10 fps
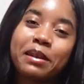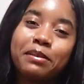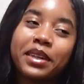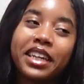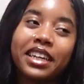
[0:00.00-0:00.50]

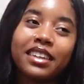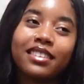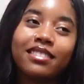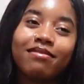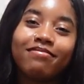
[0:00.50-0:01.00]
But yeah,
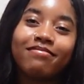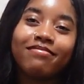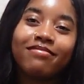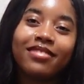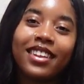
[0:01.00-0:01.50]

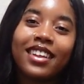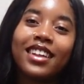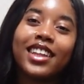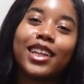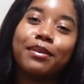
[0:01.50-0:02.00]

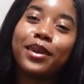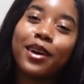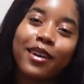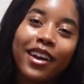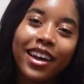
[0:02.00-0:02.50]
let me go
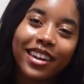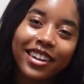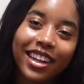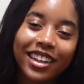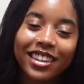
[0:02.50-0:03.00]
ahead and
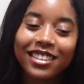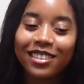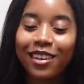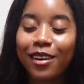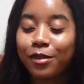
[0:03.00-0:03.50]
end this
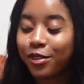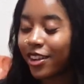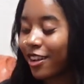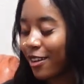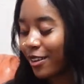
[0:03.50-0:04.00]
off for
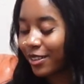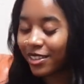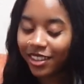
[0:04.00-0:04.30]
y'all.